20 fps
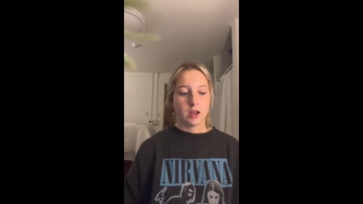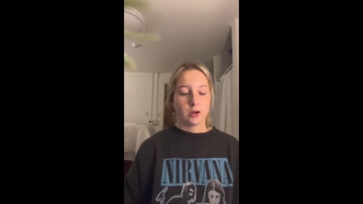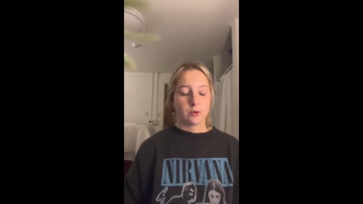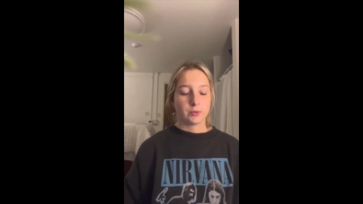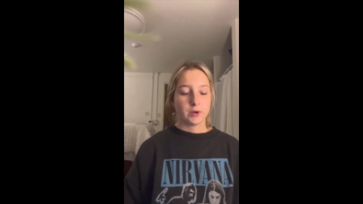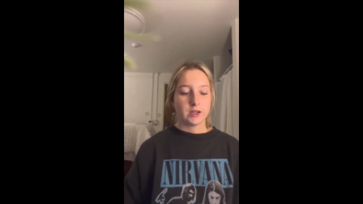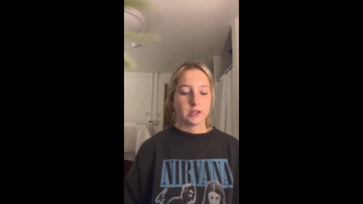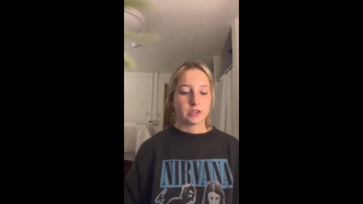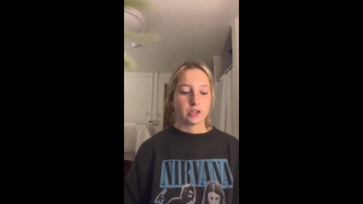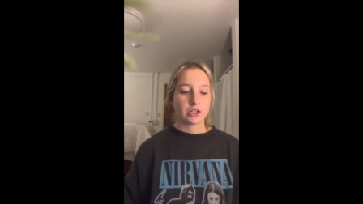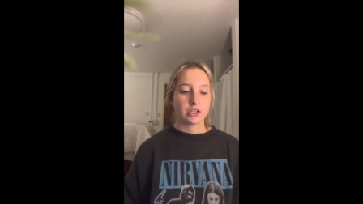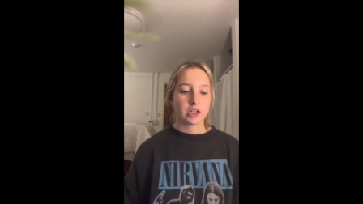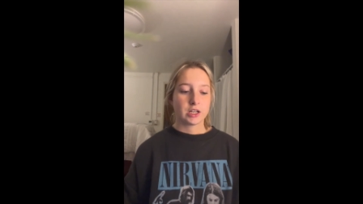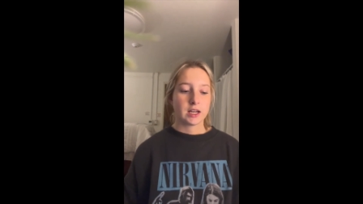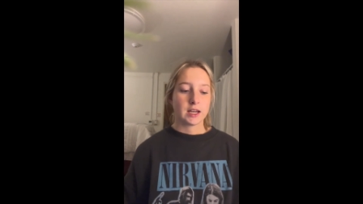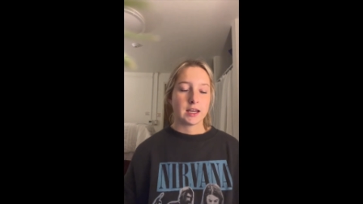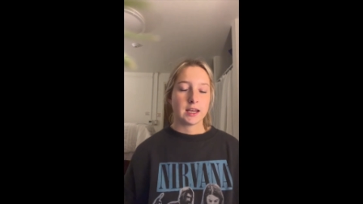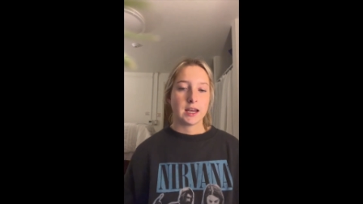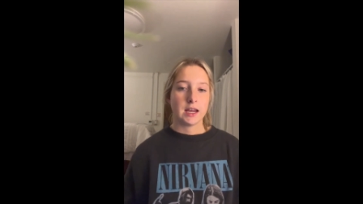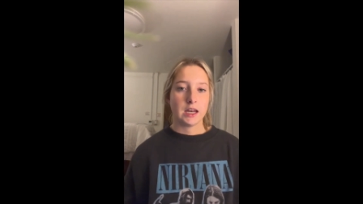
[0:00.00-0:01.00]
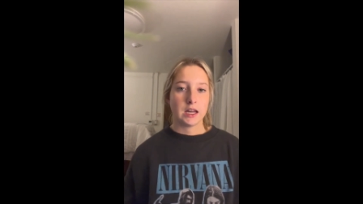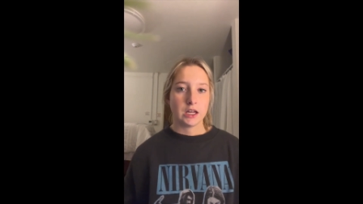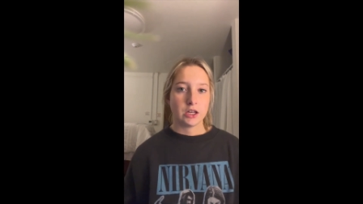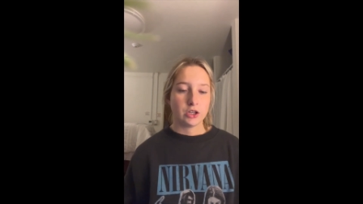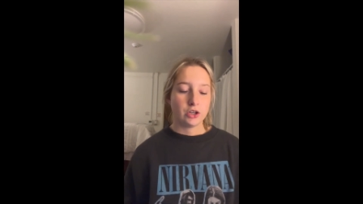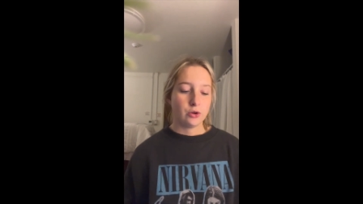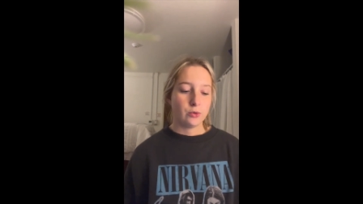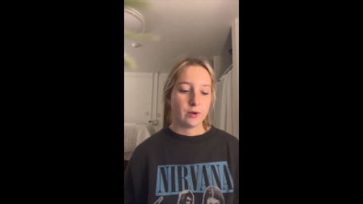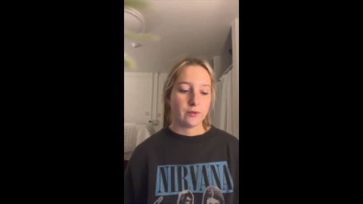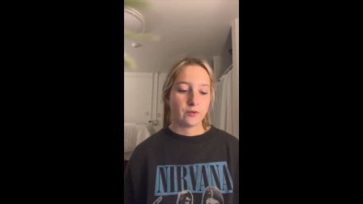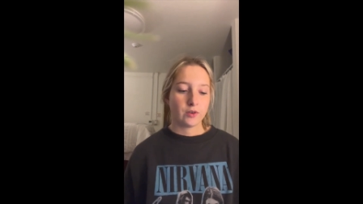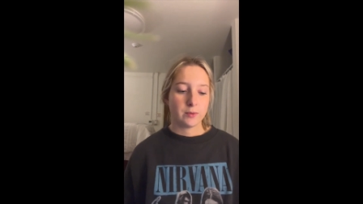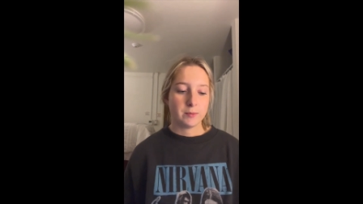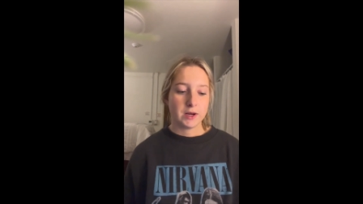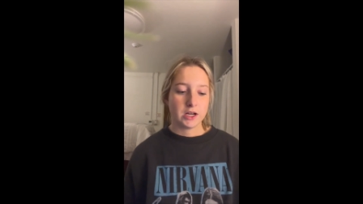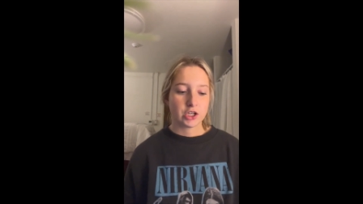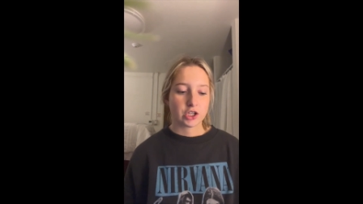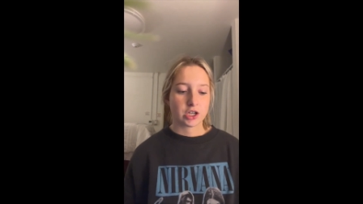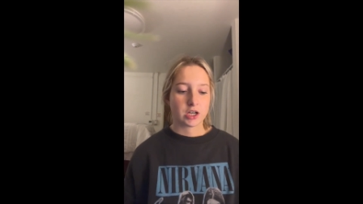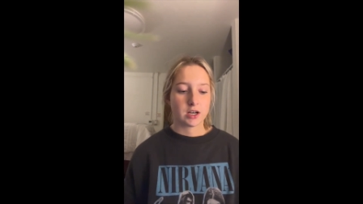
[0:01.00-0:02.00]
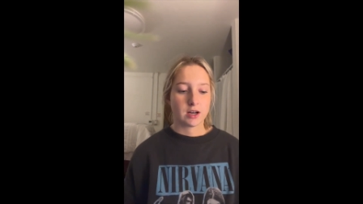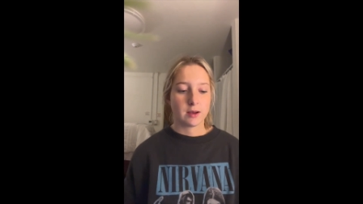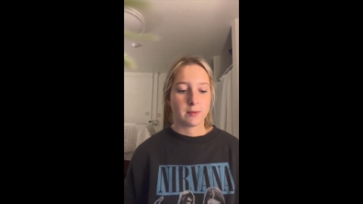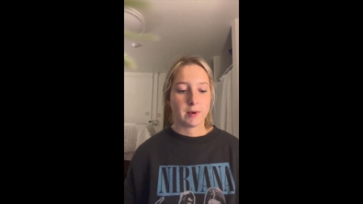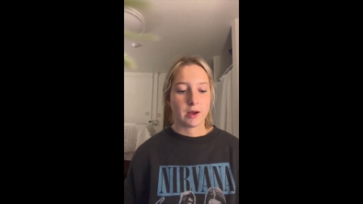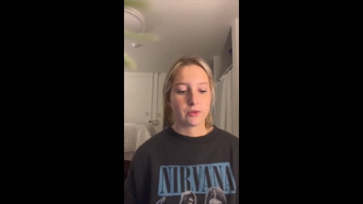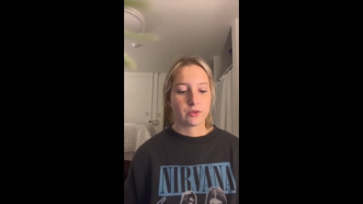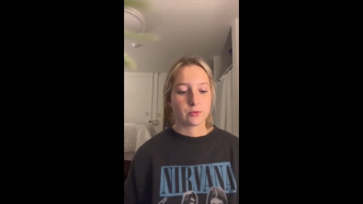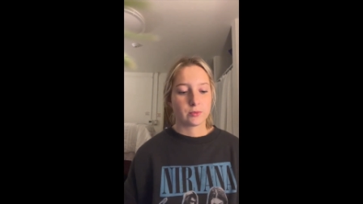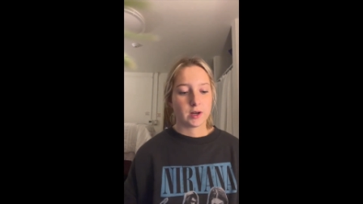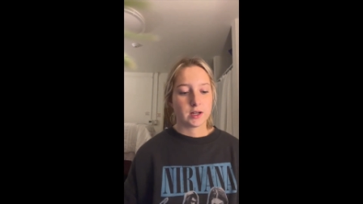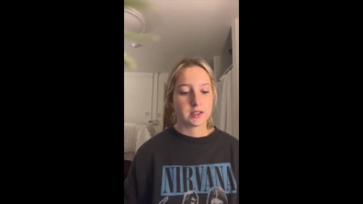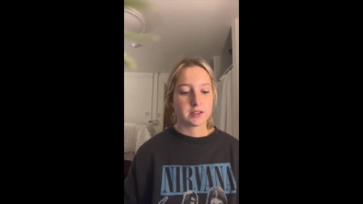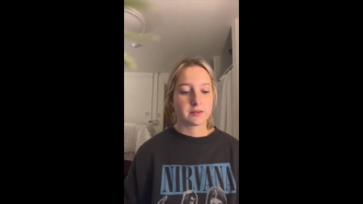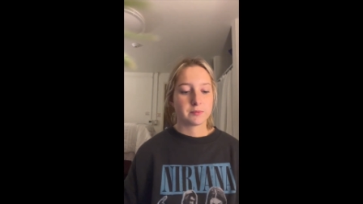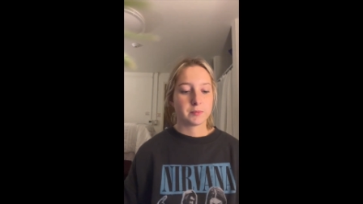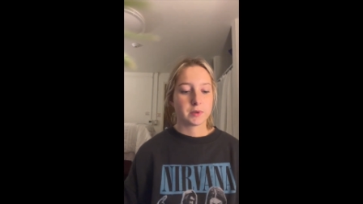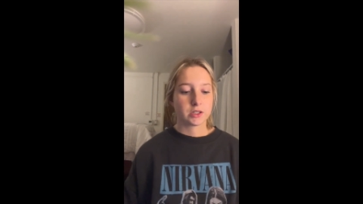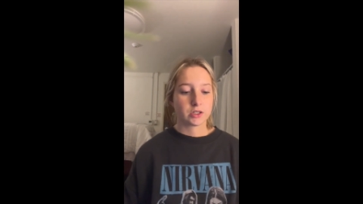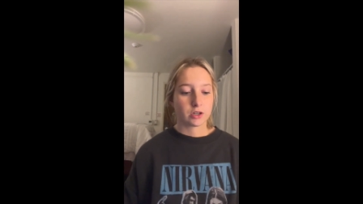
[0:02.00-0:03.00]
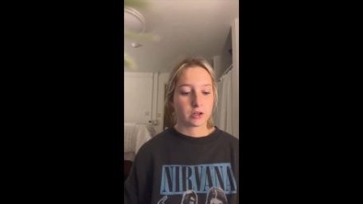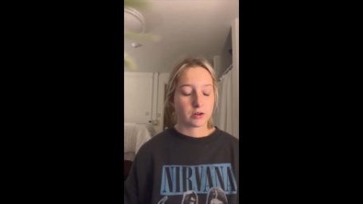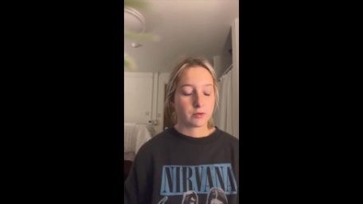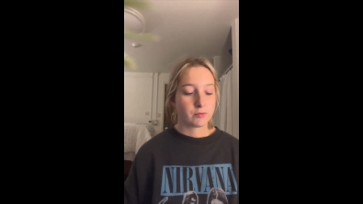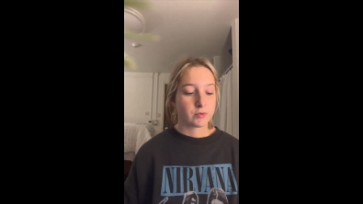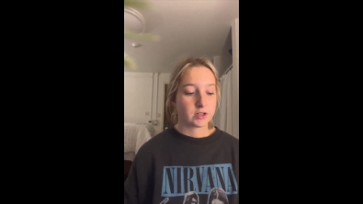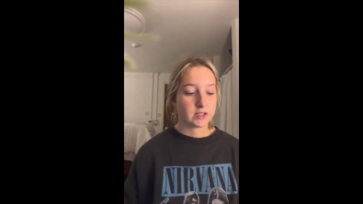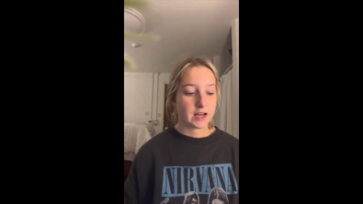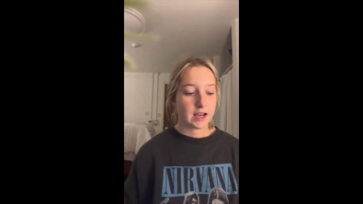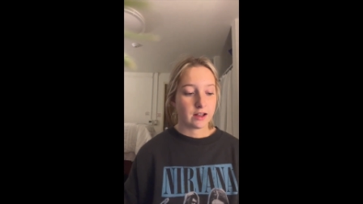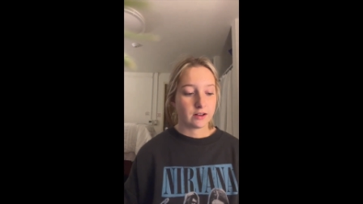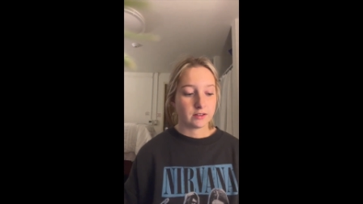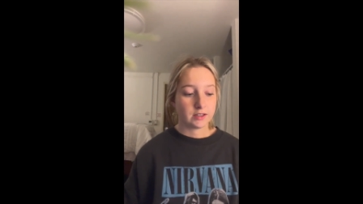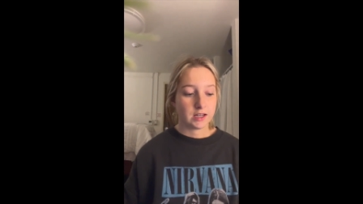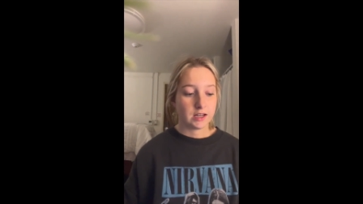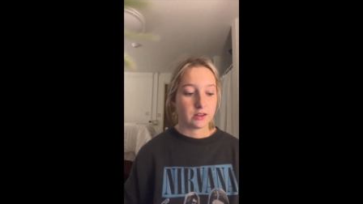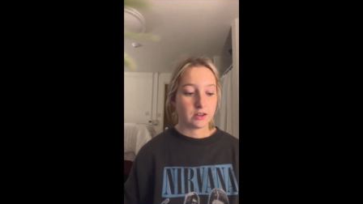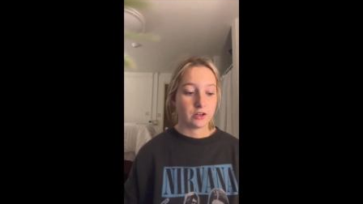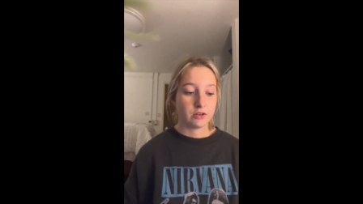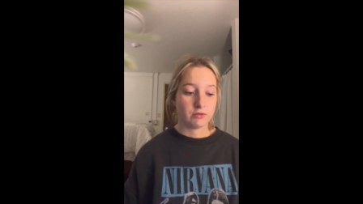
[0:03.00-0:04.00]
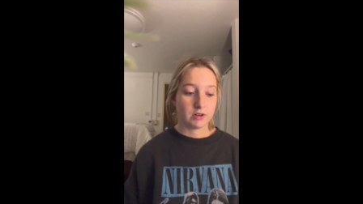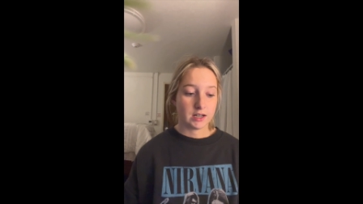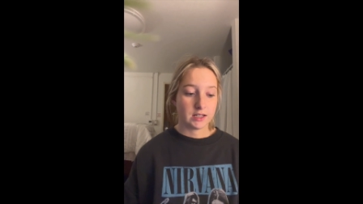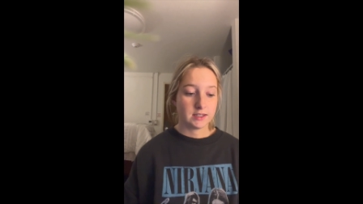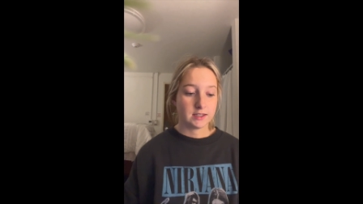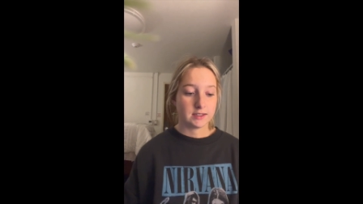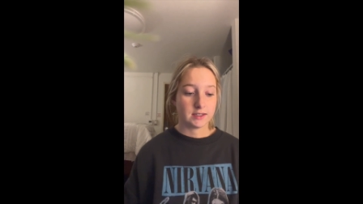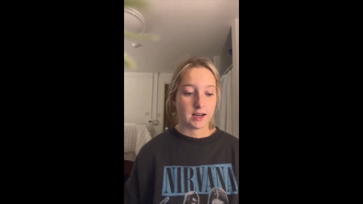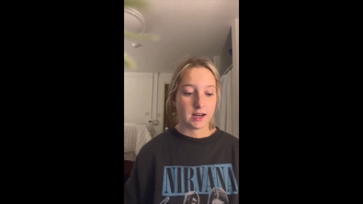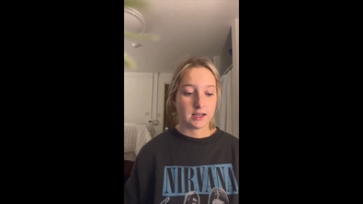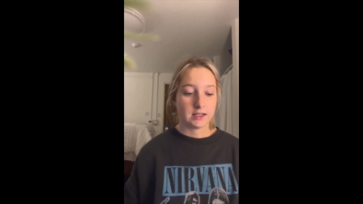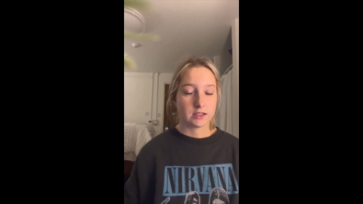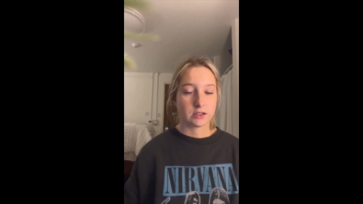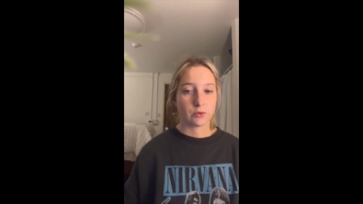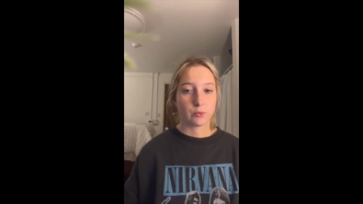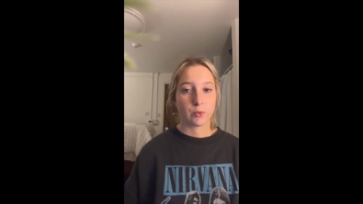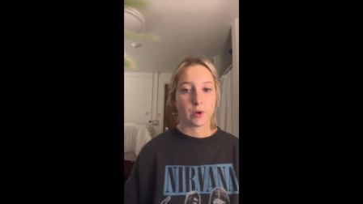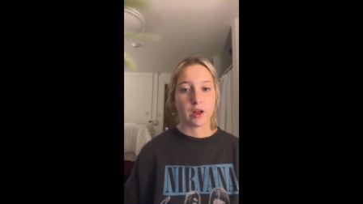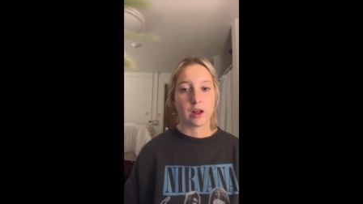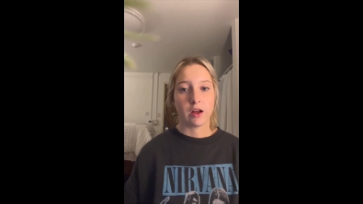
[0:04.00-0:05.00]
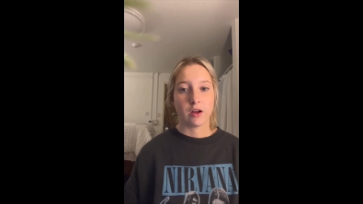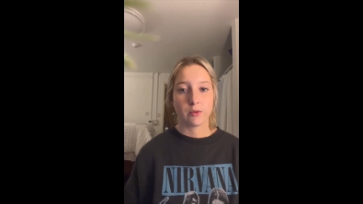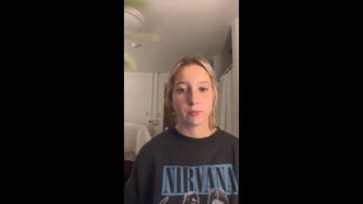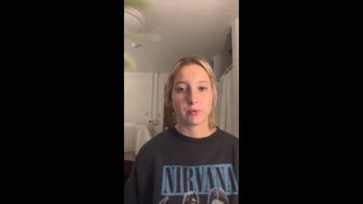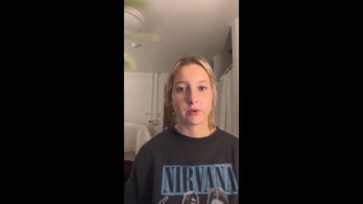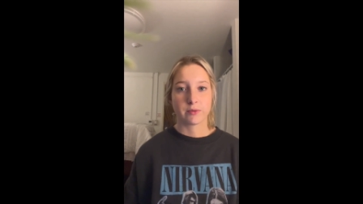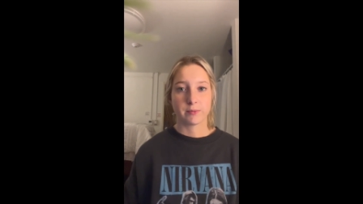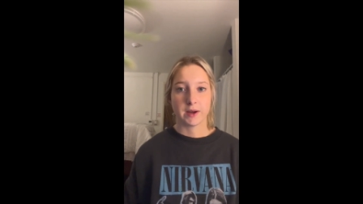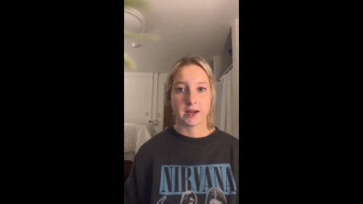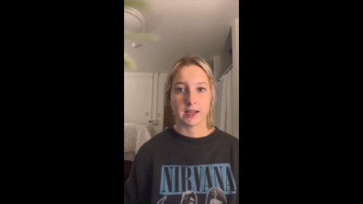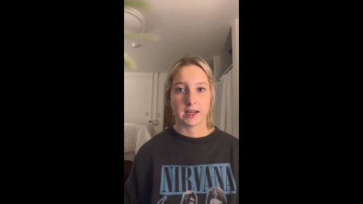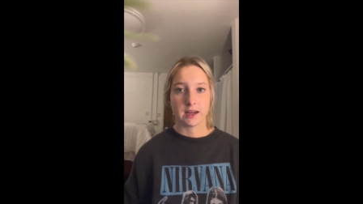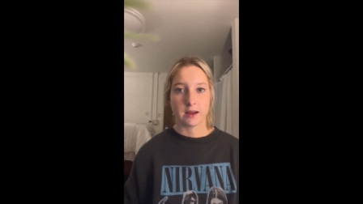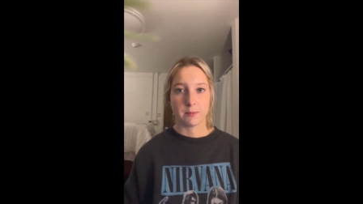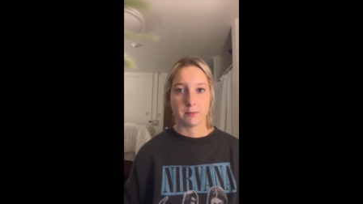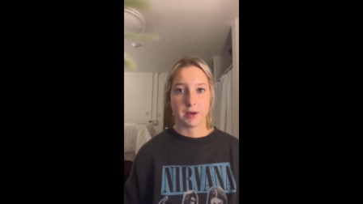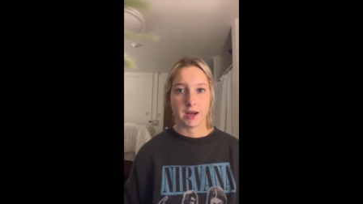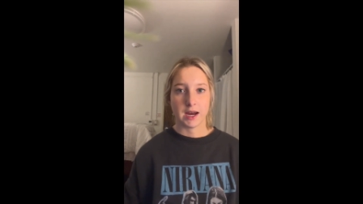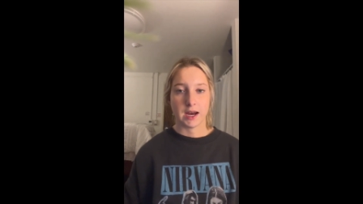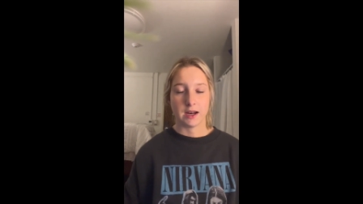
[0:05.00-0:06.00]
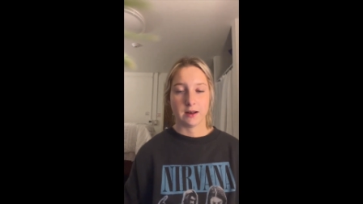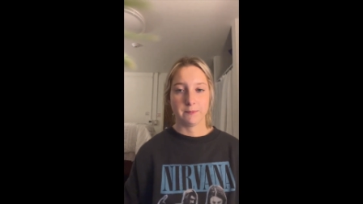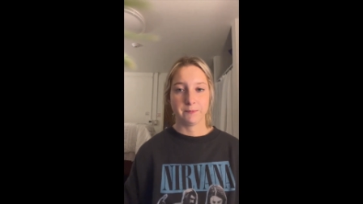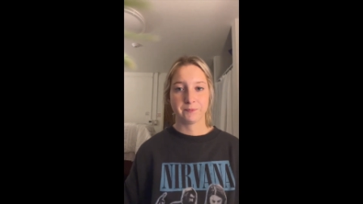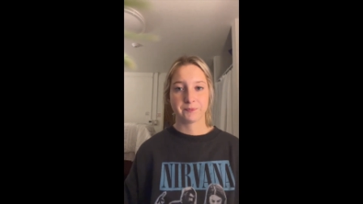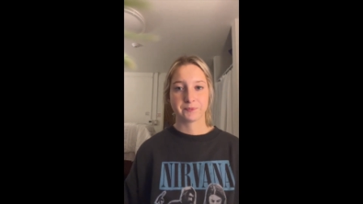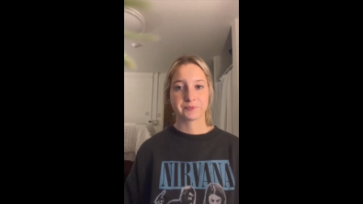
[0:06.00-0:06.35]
researching and gaining new information about the rates of maternal mortality in the United States will help with my campaign.